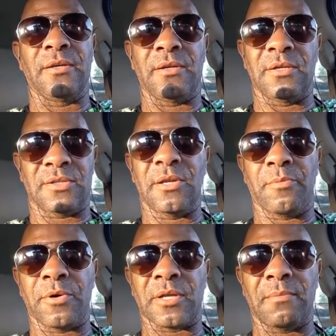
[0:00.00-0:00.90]
You, you see the
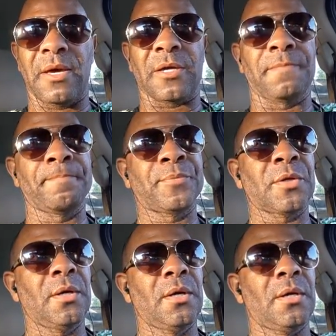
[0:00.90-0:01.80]
point that I'm making?
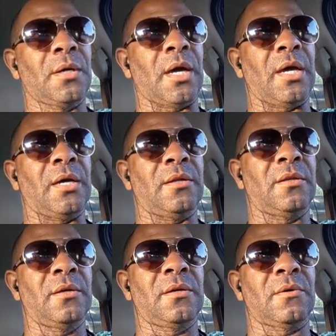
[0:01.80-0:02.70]
And